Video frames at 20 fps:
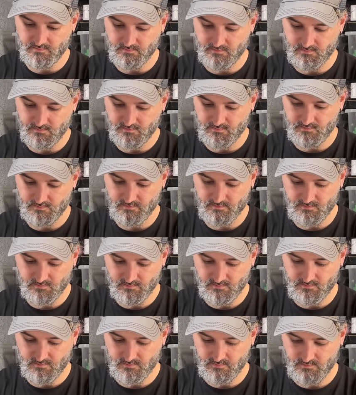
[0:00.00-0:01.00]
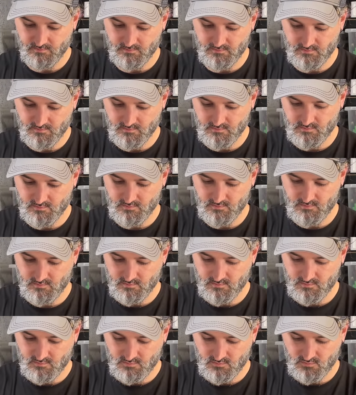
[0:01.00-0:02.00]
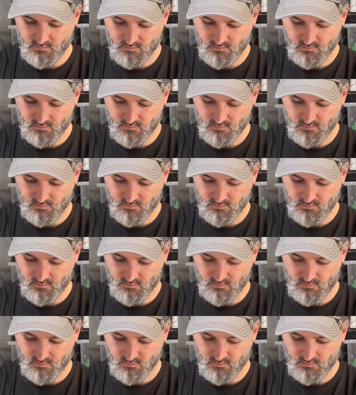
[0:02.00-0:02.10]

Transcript: (no one is talking)